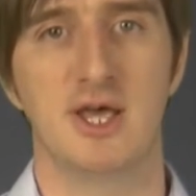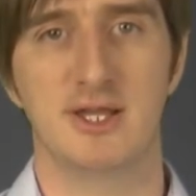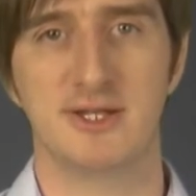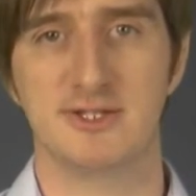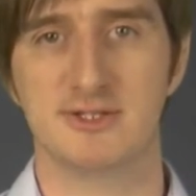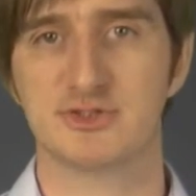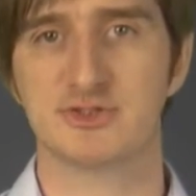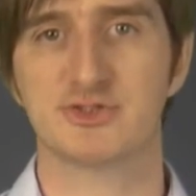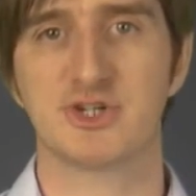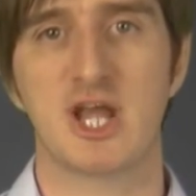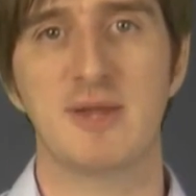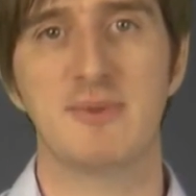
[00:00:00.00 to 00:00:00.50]

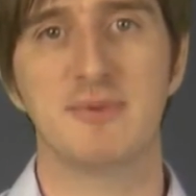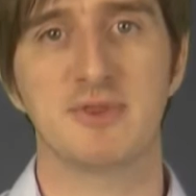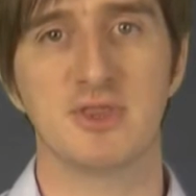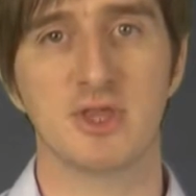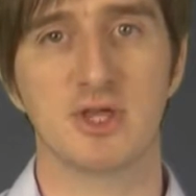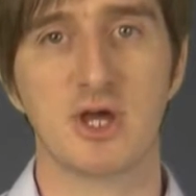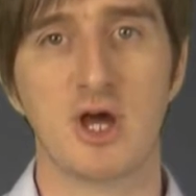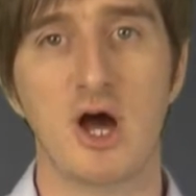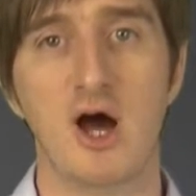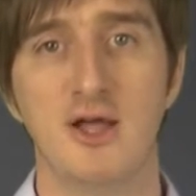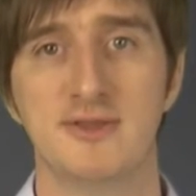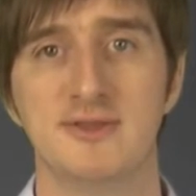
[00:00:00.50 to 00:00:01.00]
describing the
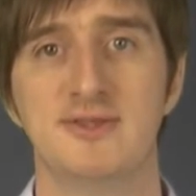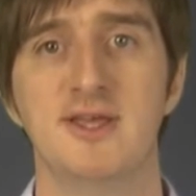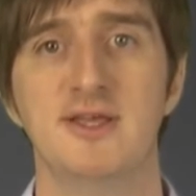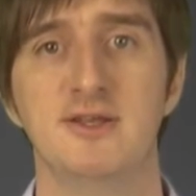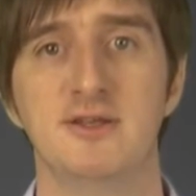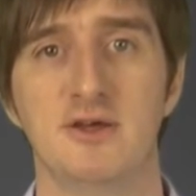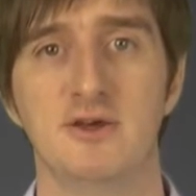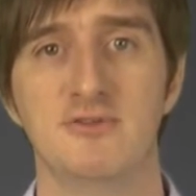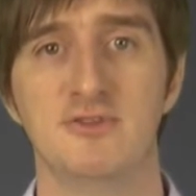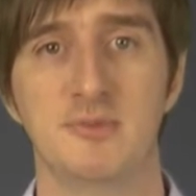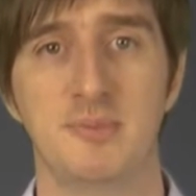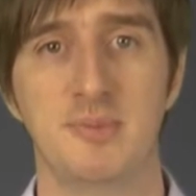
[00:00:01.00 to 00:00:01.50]

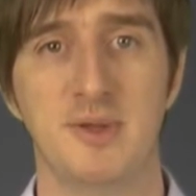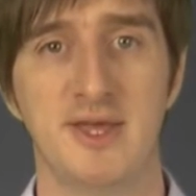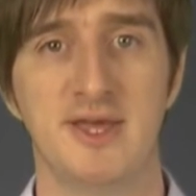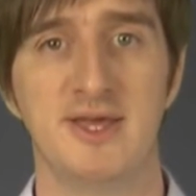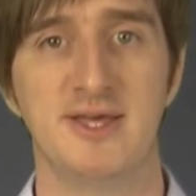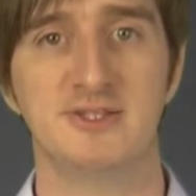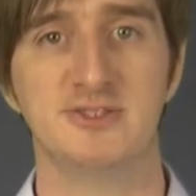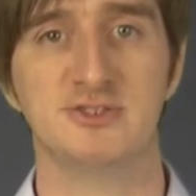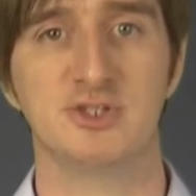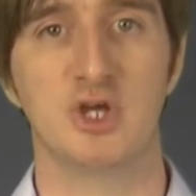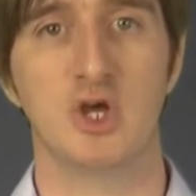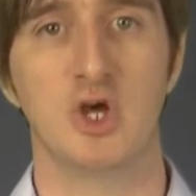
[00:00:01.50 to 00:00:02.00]
content of the
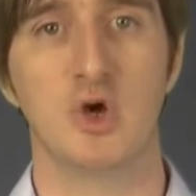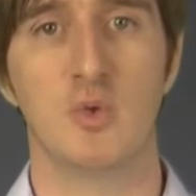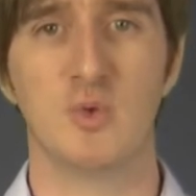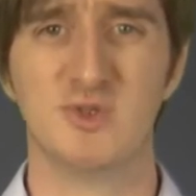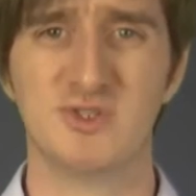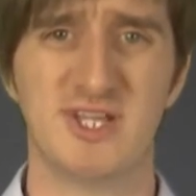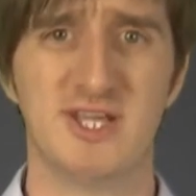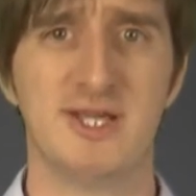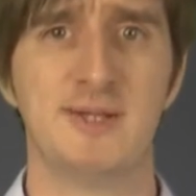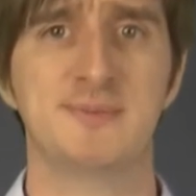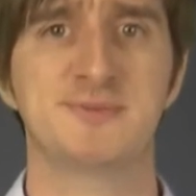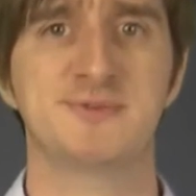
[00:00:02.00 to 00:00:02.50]
page,
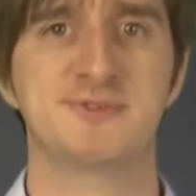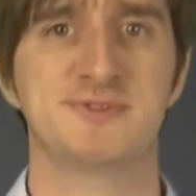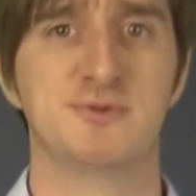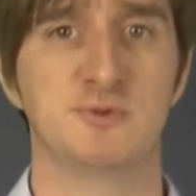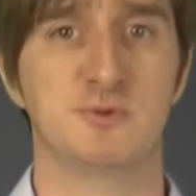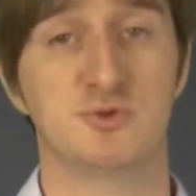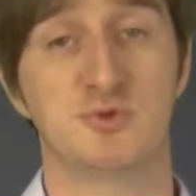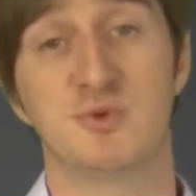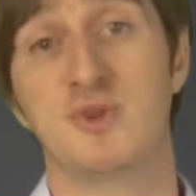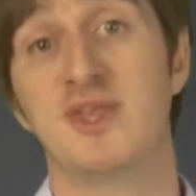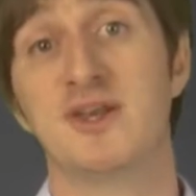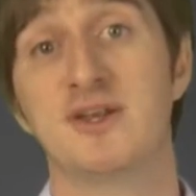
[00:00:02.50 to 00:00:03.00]
which
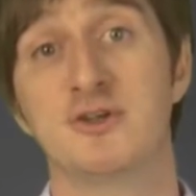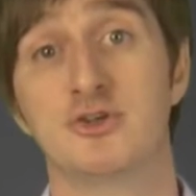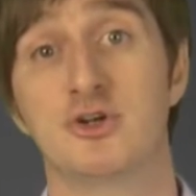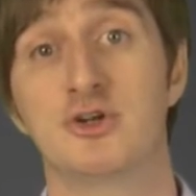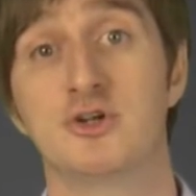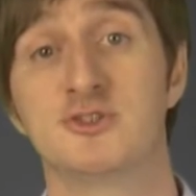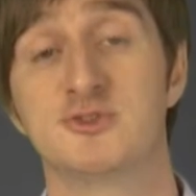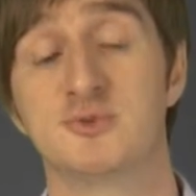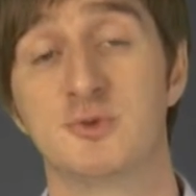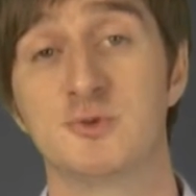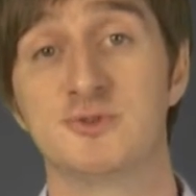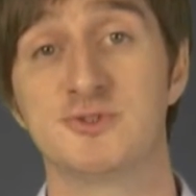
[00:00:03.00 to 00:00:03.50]
then in turn